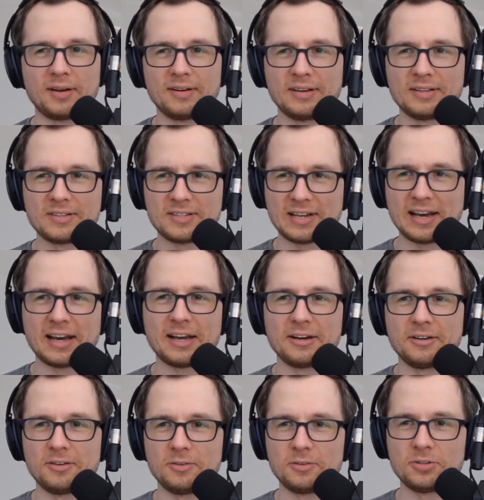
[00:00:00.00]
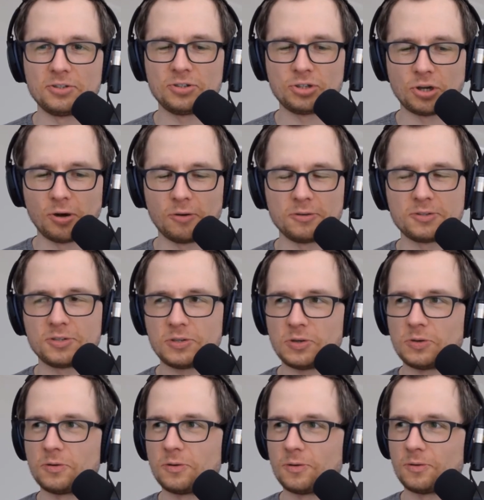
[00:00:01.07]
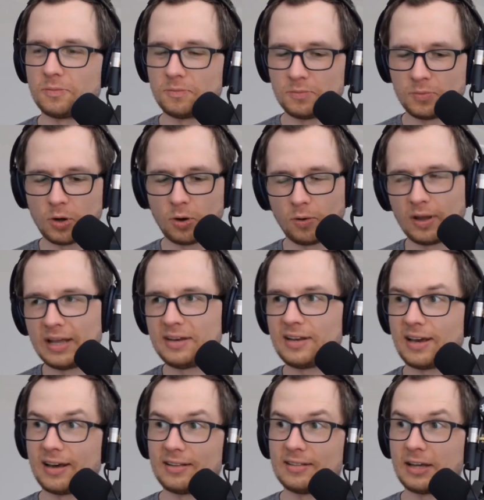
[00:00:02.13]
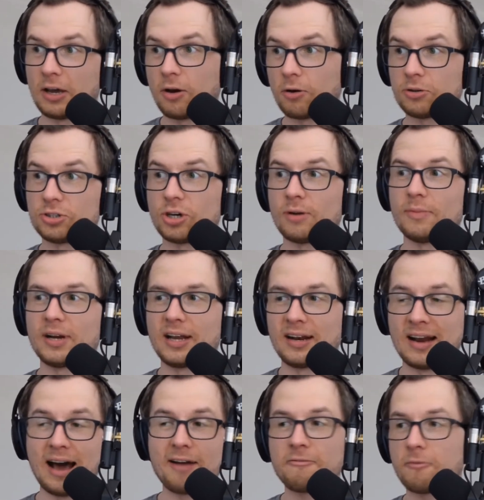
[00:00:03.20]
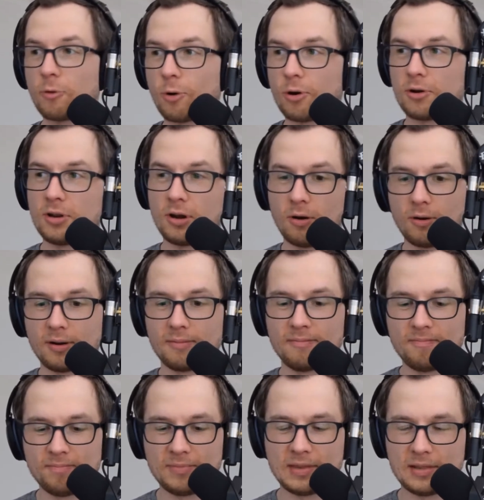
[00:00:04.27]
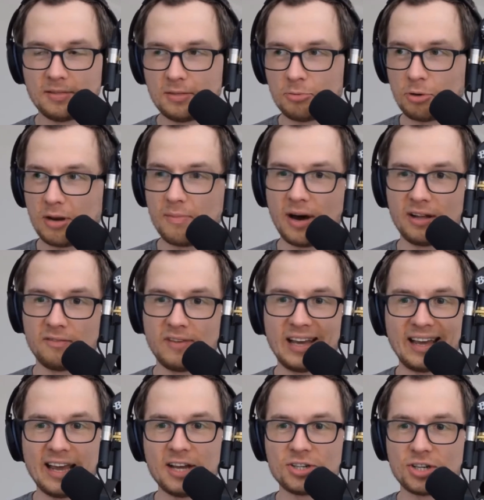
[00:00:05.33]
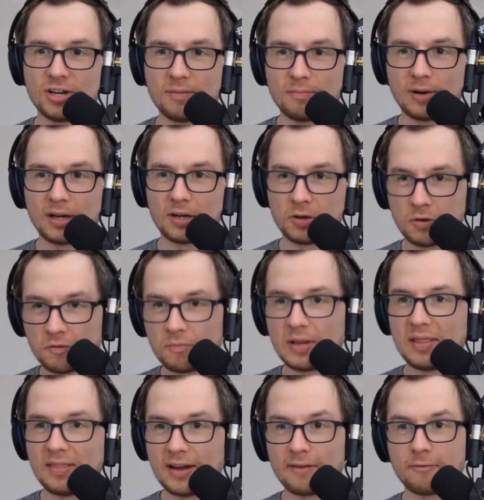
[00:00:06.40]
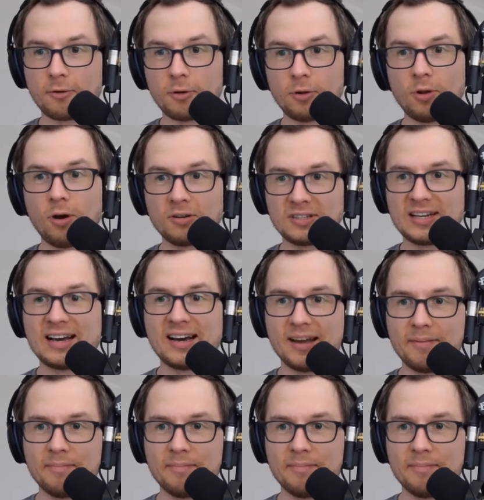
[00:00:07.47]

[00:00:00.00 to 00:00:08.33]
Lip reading: Instead, you chose to go to India, then go to Germany, and not for, a 3-month vacation, but you've been there for a long time.